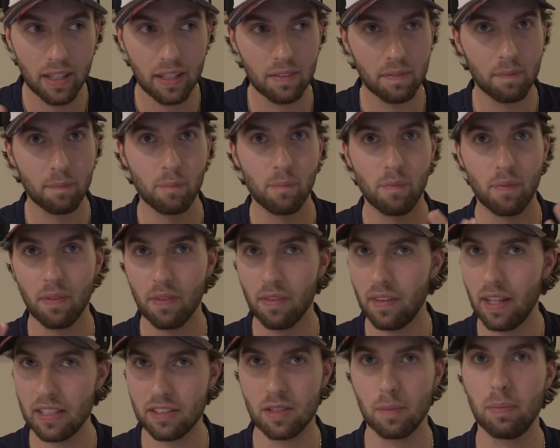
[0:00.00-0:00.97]
then
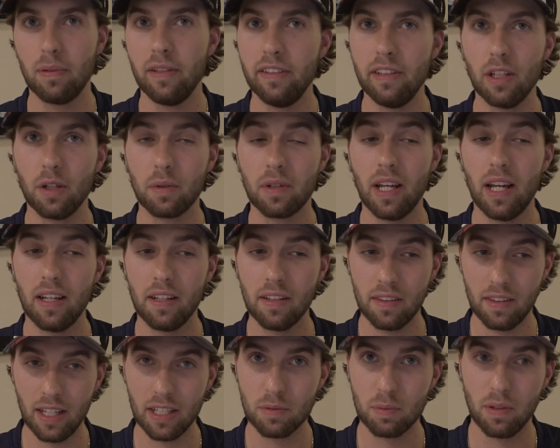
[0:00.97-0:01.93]
that's completely
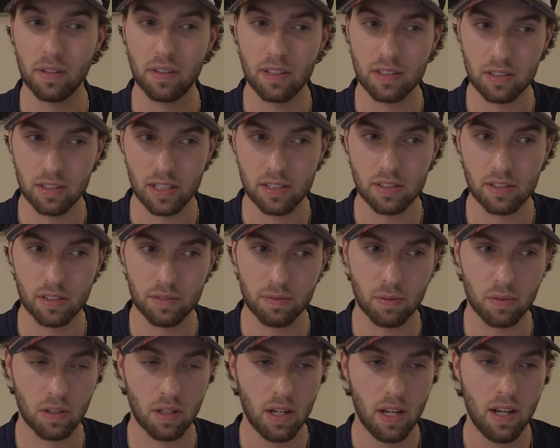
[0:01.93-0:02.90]
okay. That's what this
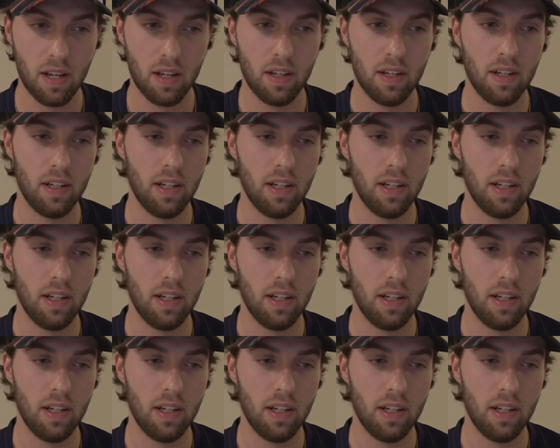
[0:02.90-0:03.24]
lesson is for.